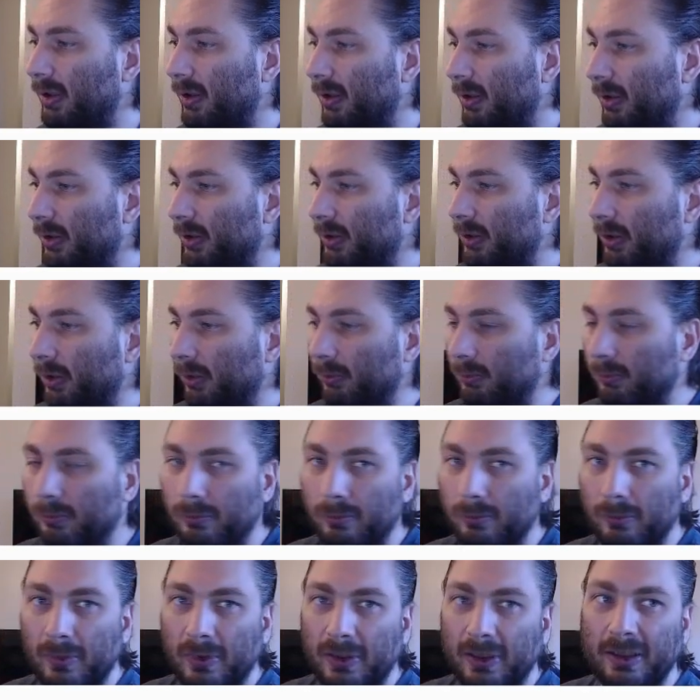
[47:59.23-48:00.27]
So
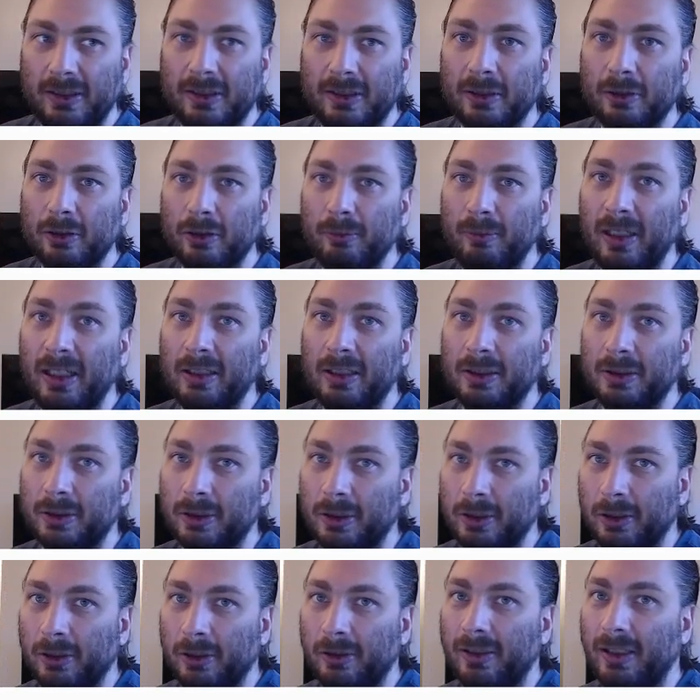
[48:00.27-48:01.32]
this is going to make
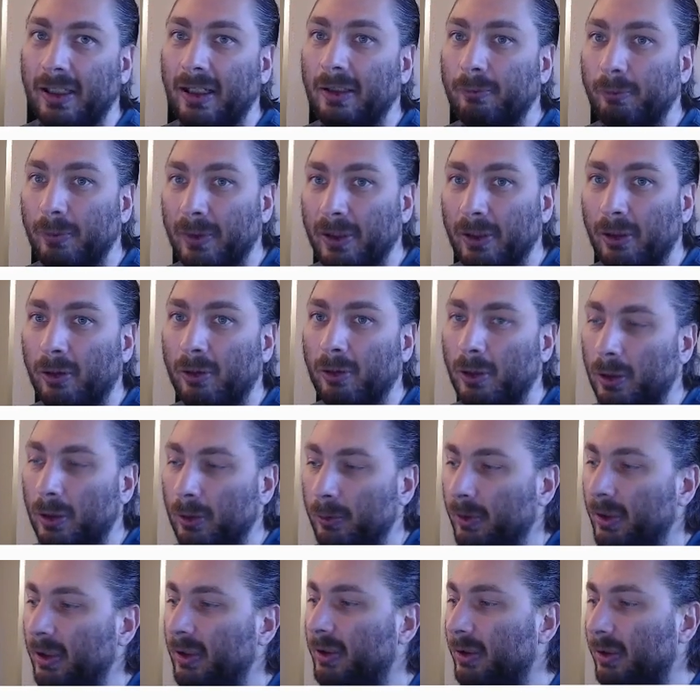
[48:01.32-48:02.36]
sure that we are
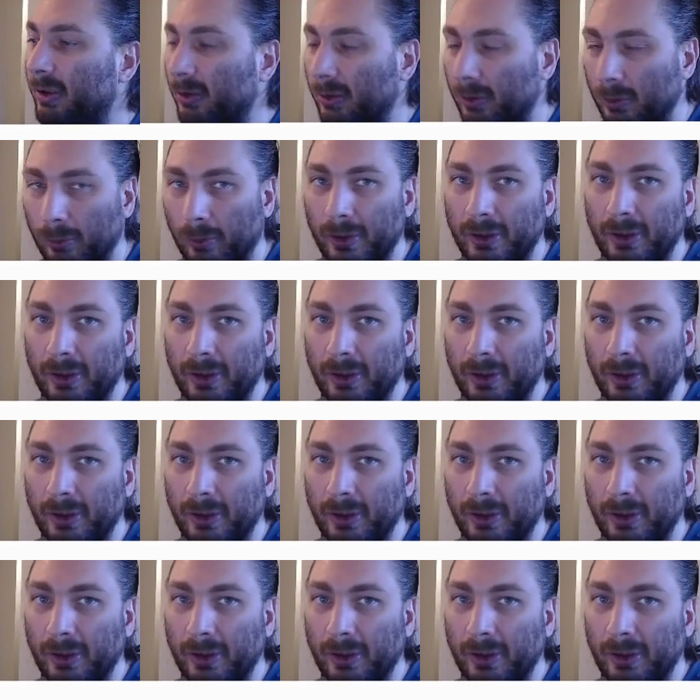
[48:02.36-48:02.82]
always going to